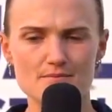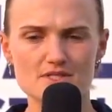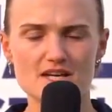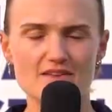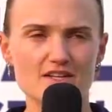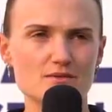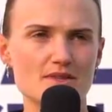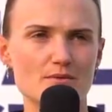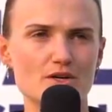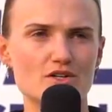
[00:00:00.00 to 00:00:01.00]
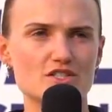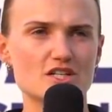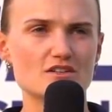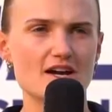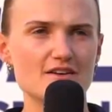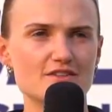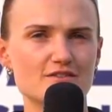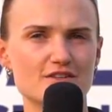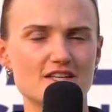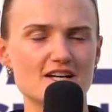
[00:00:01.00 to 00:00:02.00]
So, yeah, that's something that we'll look to turn around
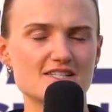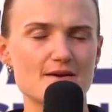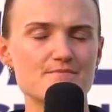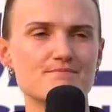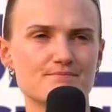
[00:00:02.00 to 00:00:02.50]
for the next game.